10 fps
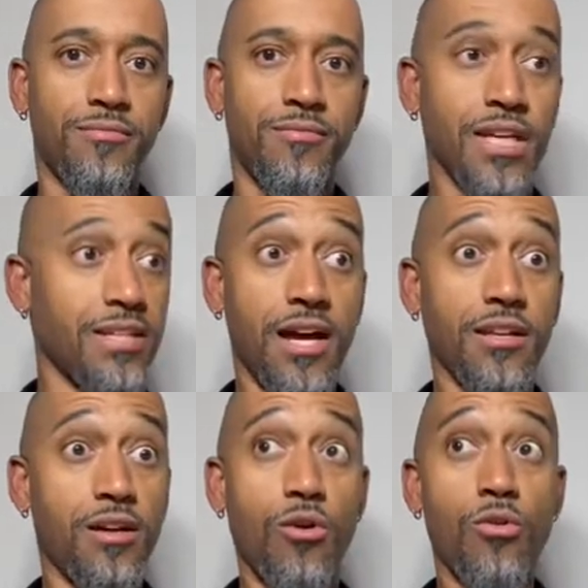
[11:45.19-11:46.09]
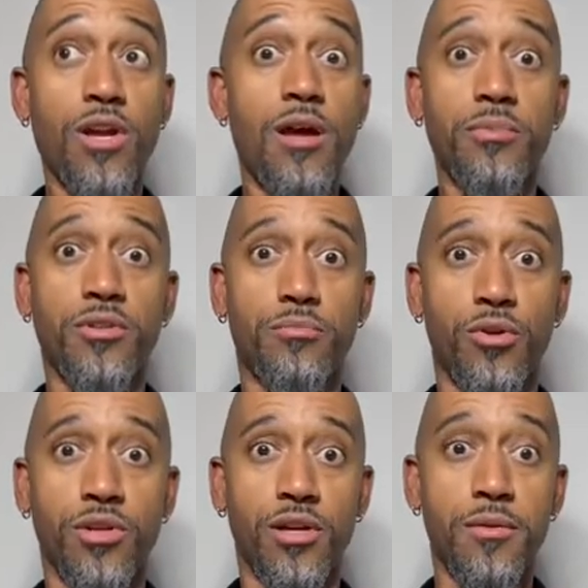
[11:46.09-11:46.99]
That's how the whole campus is
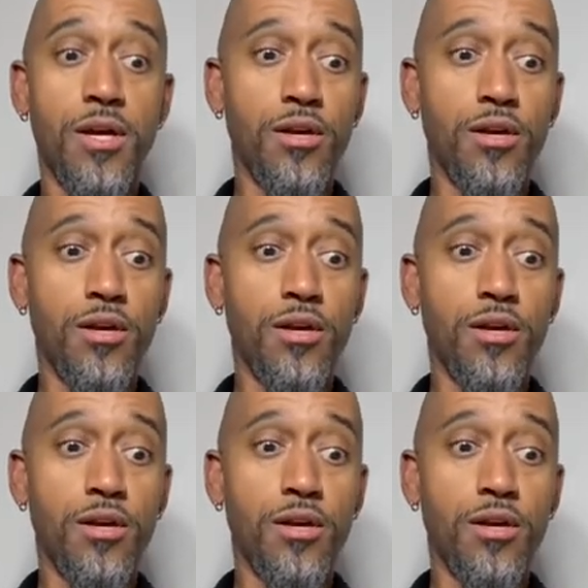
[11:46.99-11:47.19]
broken up.